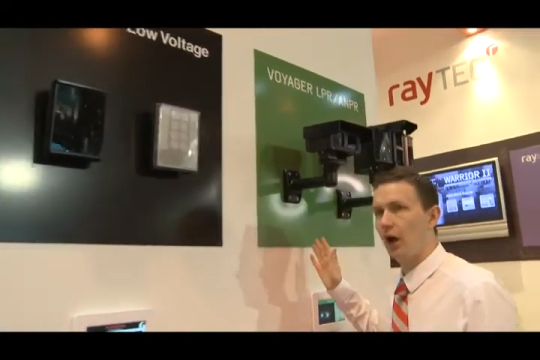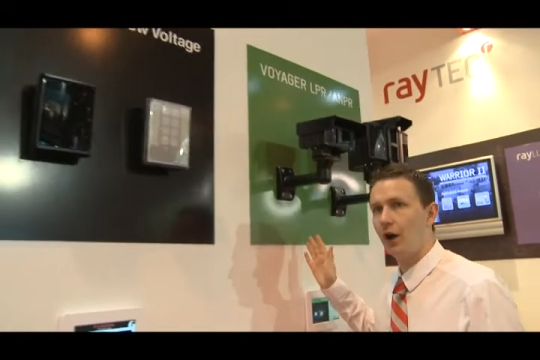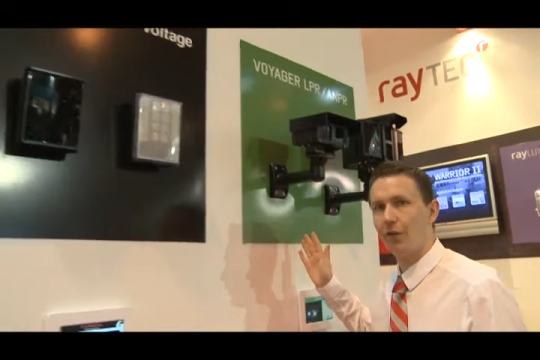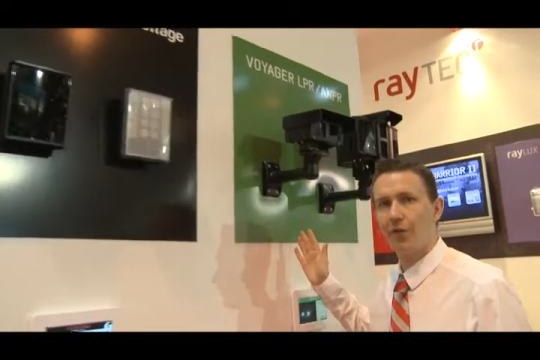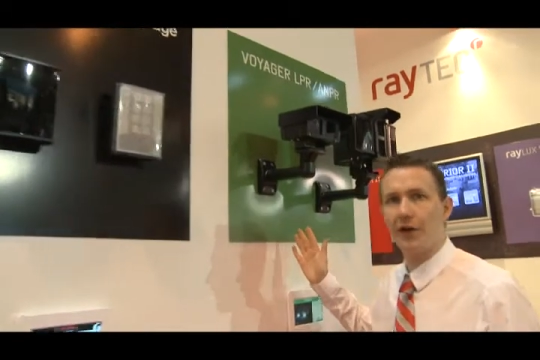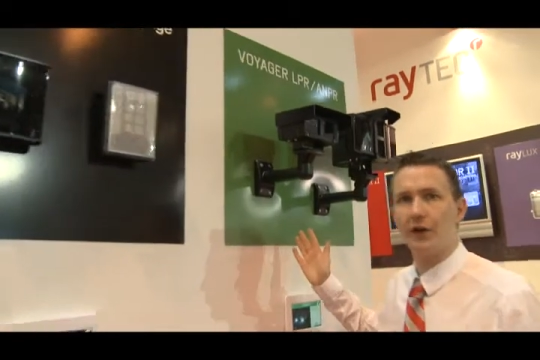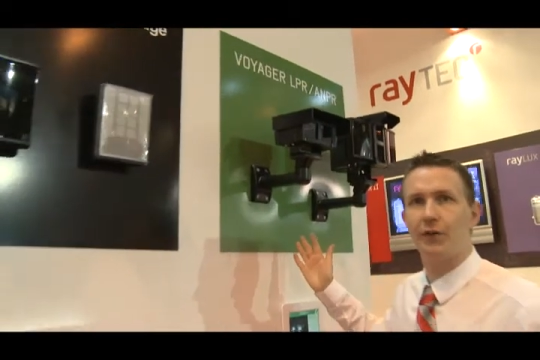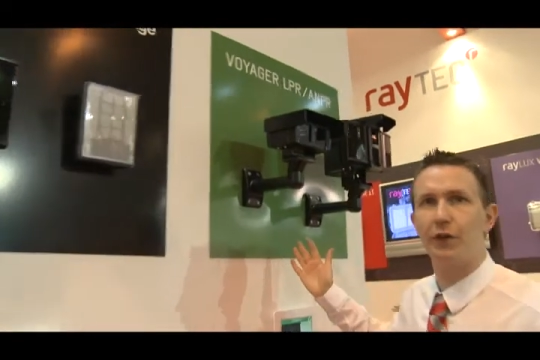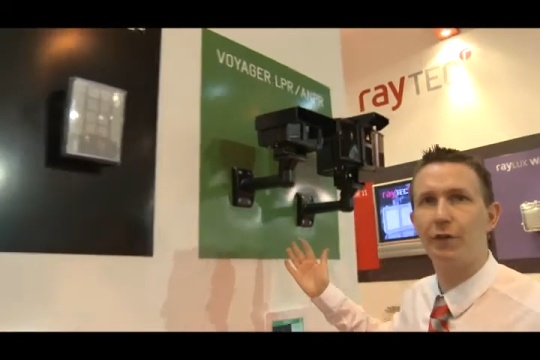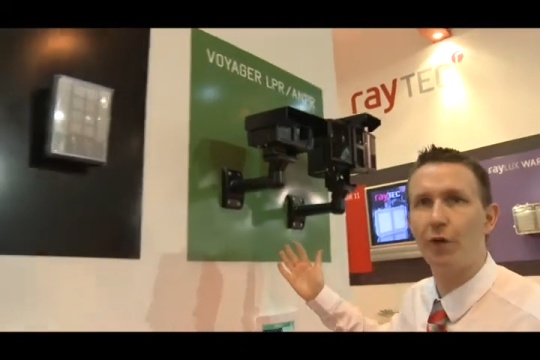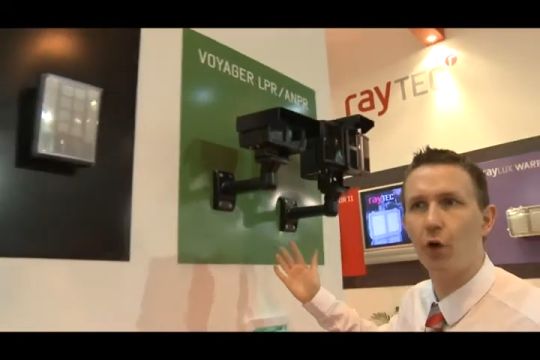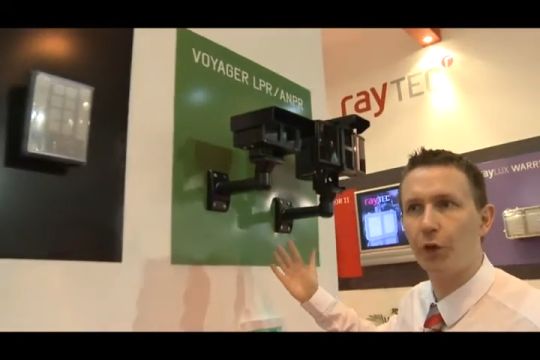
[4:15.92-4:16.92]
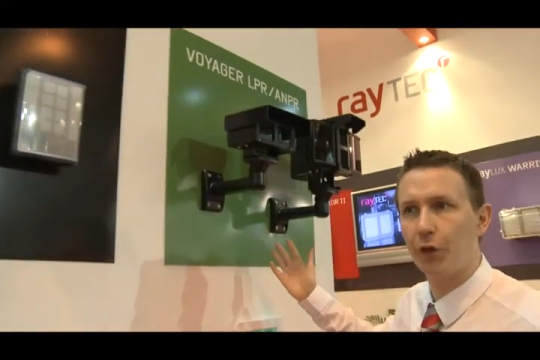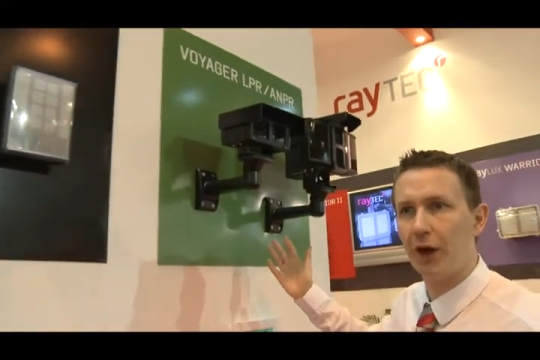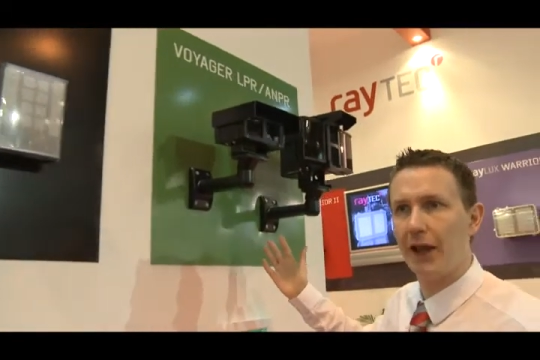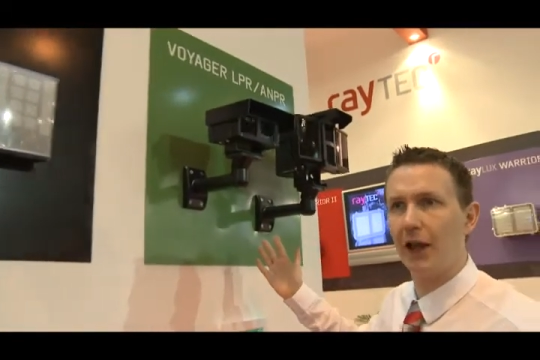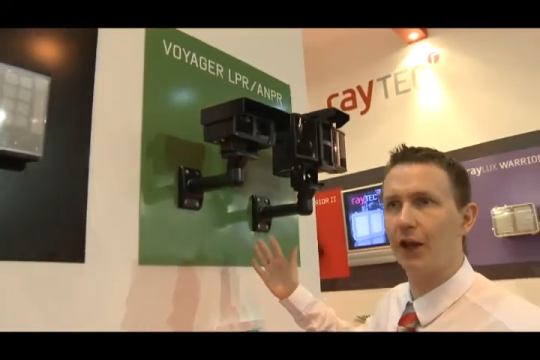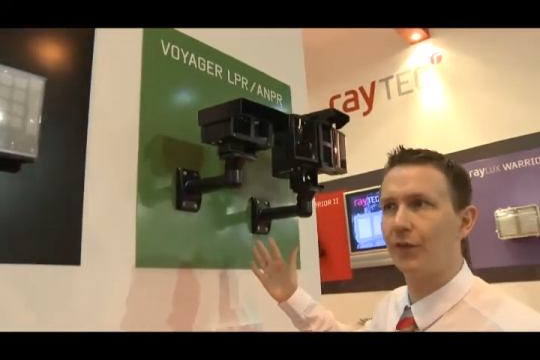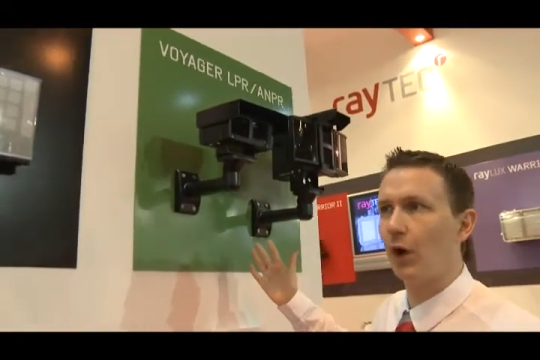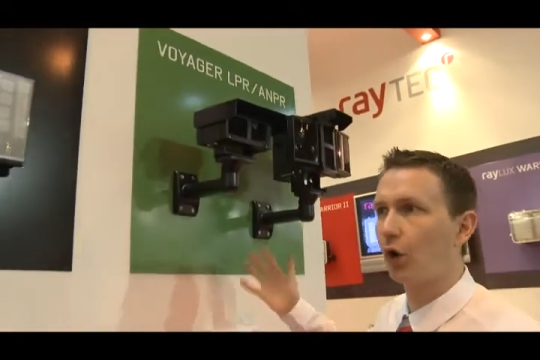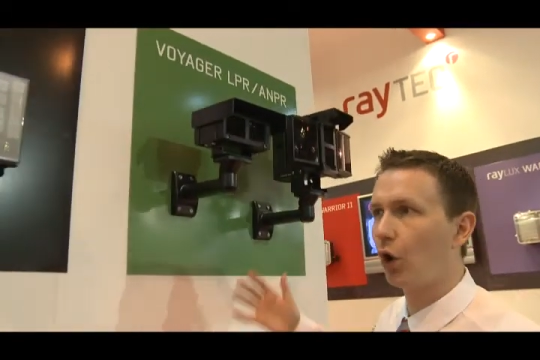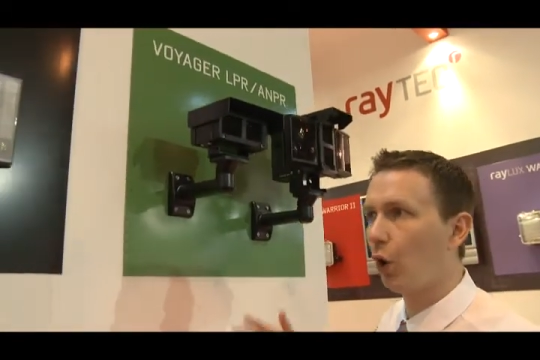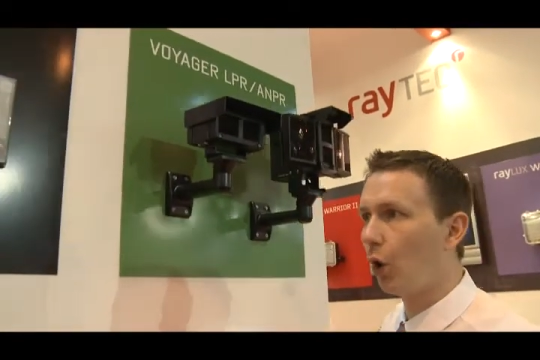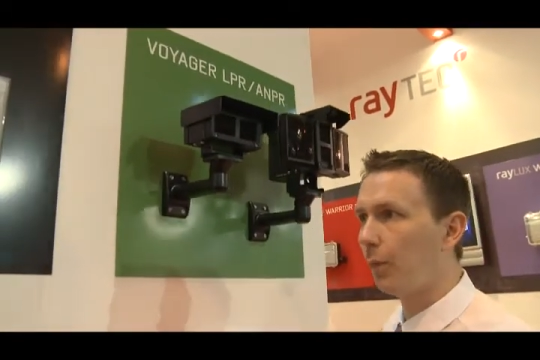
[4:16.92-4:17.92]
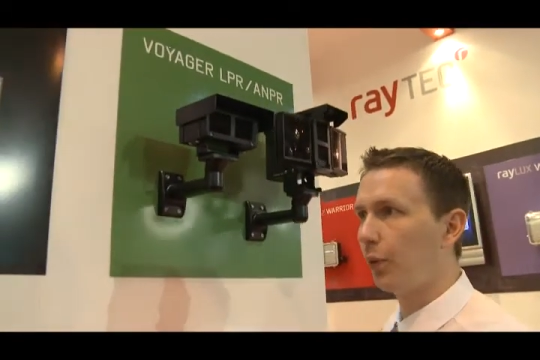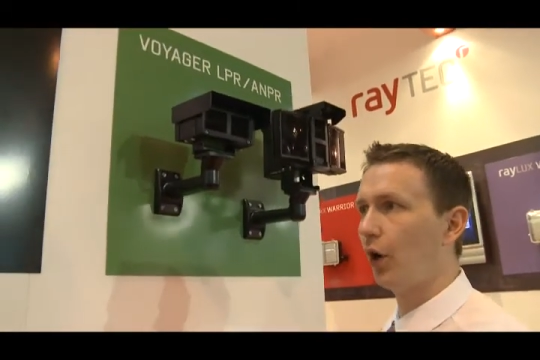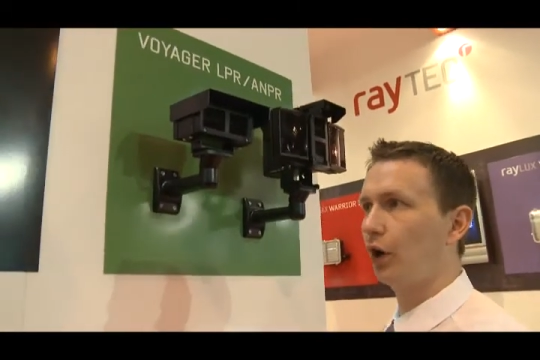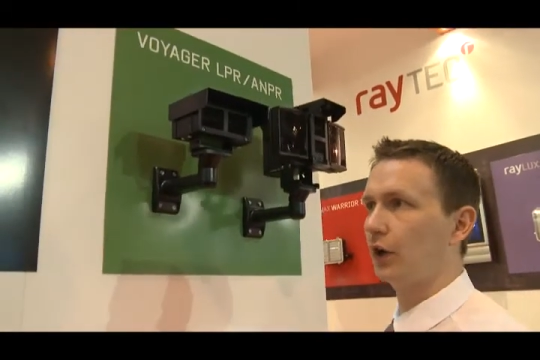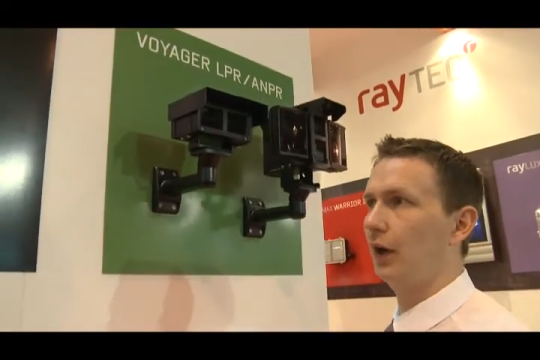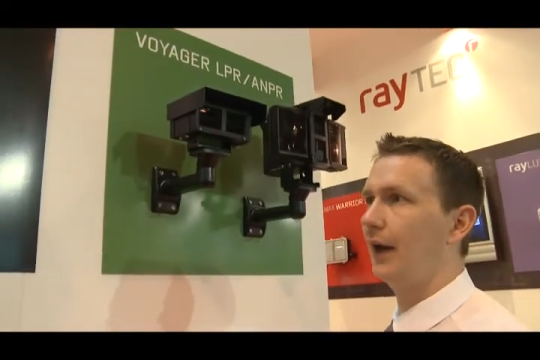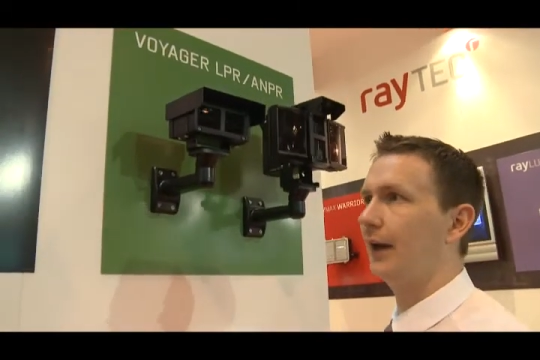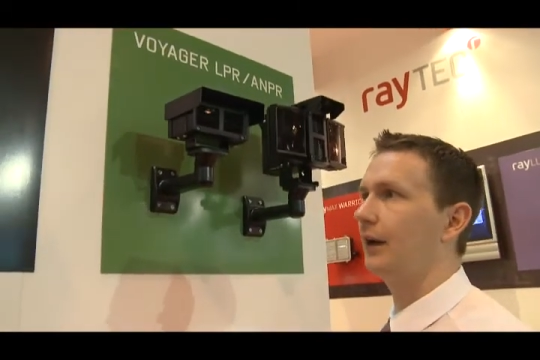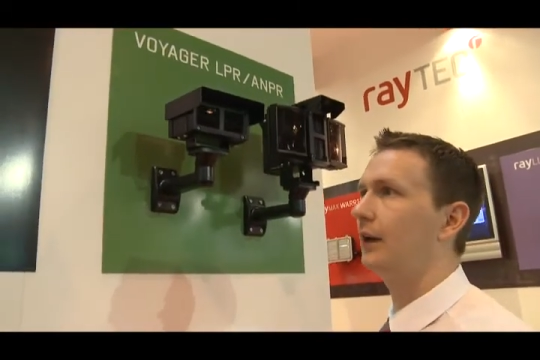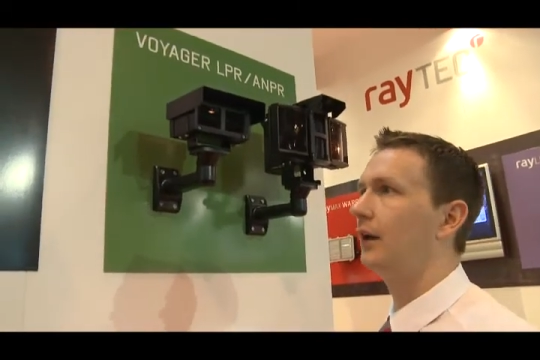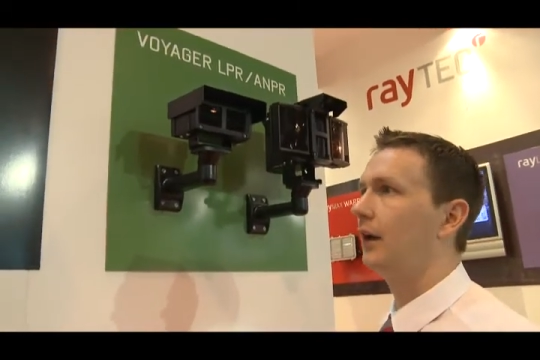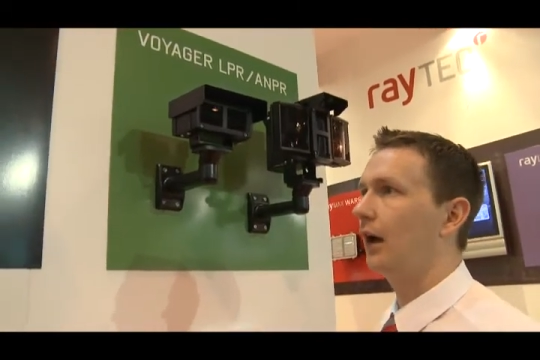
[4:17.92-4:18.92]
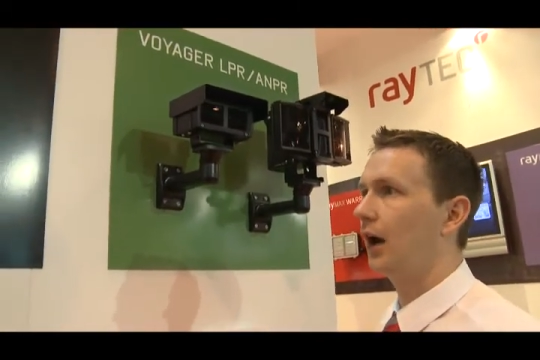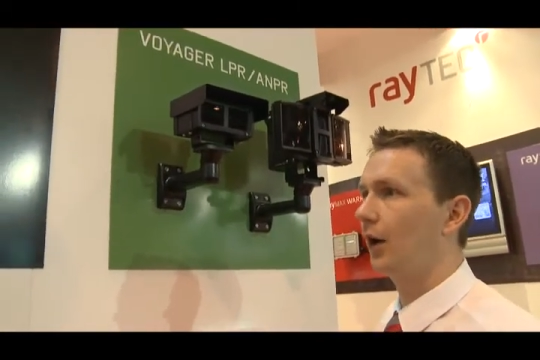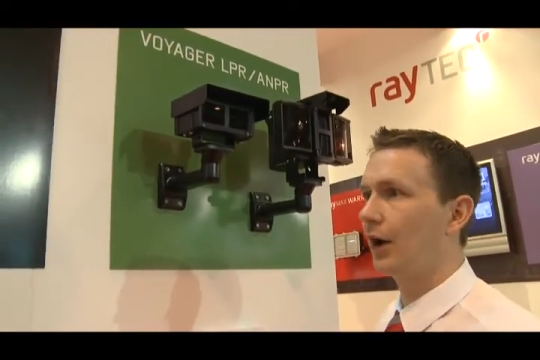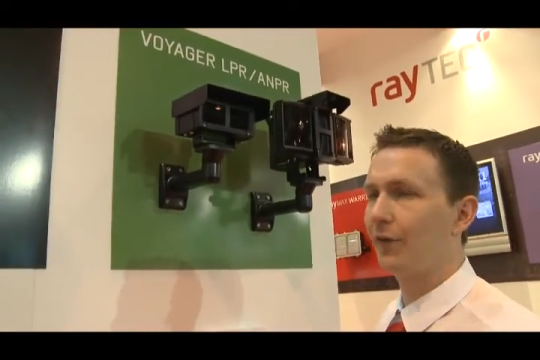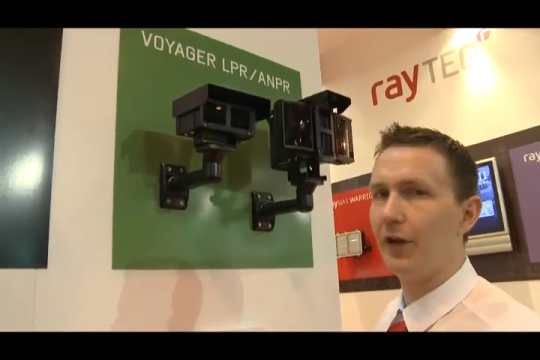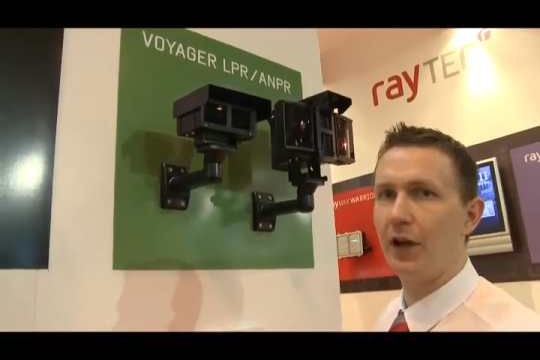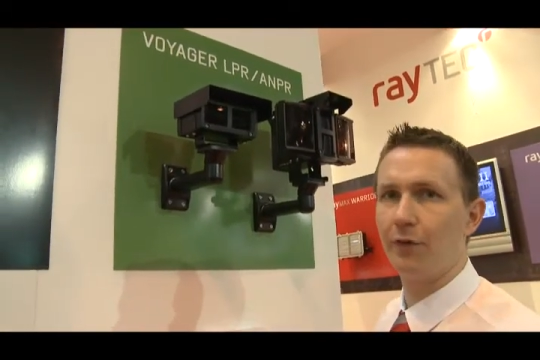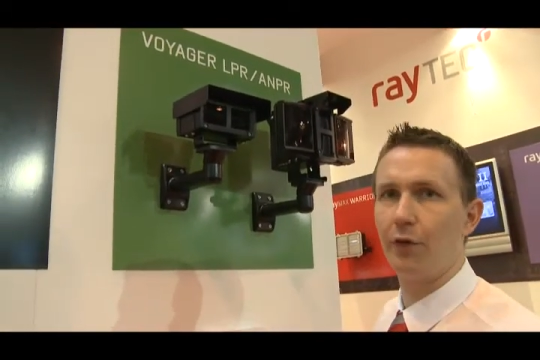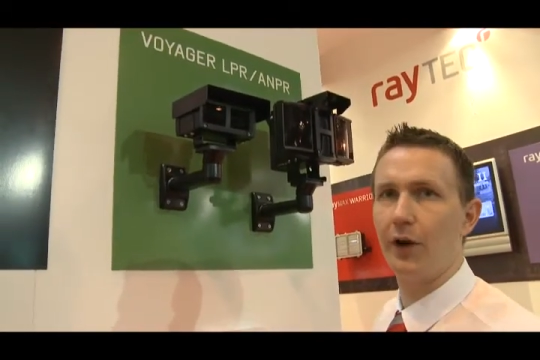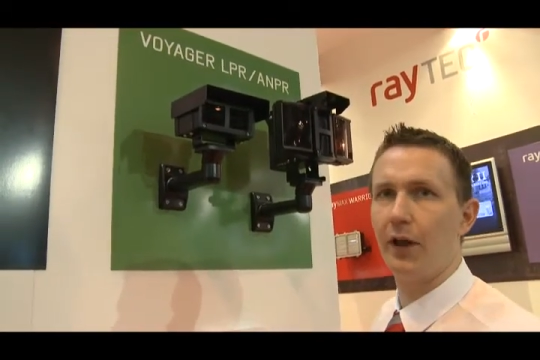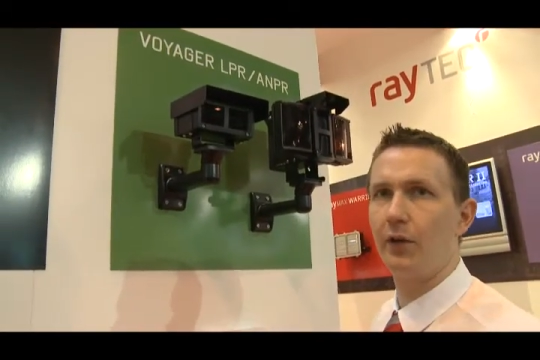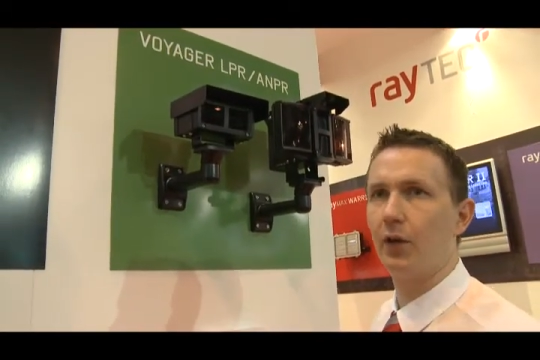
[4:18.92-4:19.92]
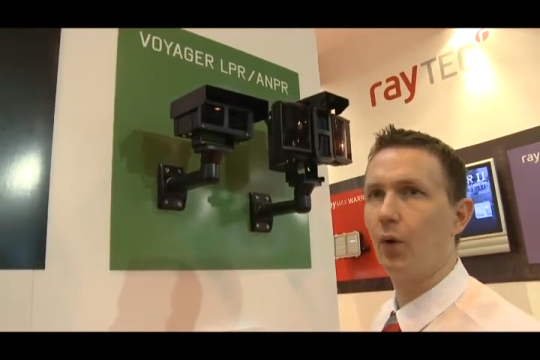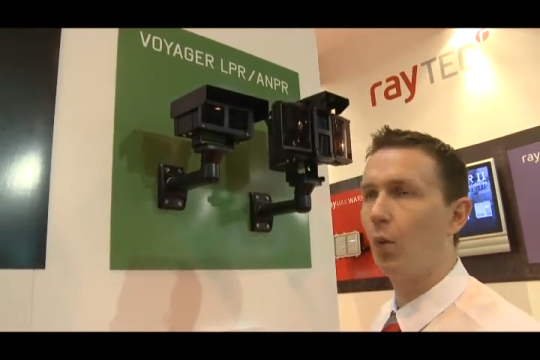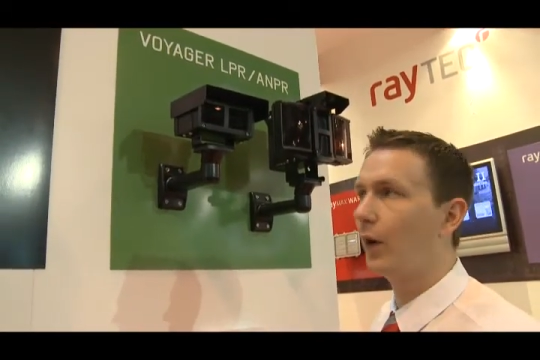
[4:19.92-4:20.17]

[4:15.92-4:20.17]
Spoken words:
And effectively the fourth leg of our core product line, we have infrared,